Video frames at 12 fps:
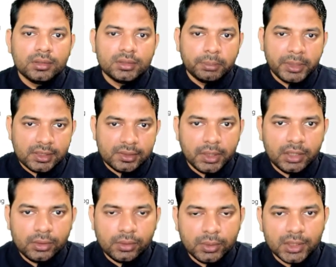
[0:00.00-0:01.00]
the best way to
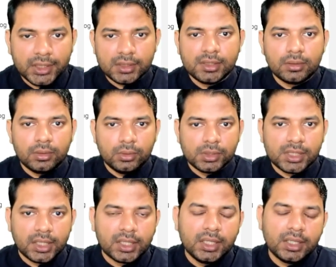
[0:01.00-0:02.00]
do it is go
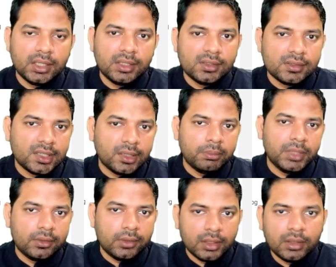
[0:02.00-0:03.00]
check it and submit
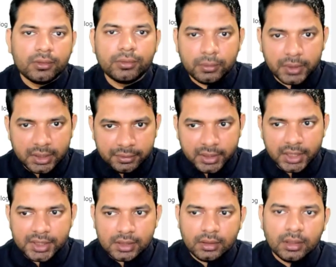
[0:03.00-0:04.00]
for
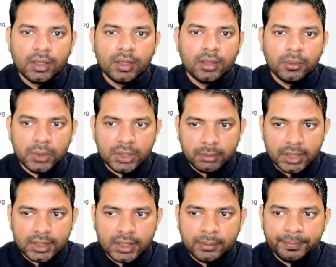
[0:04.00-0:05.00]
verification with
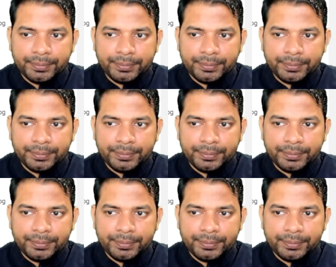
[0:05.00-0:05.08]
Meta.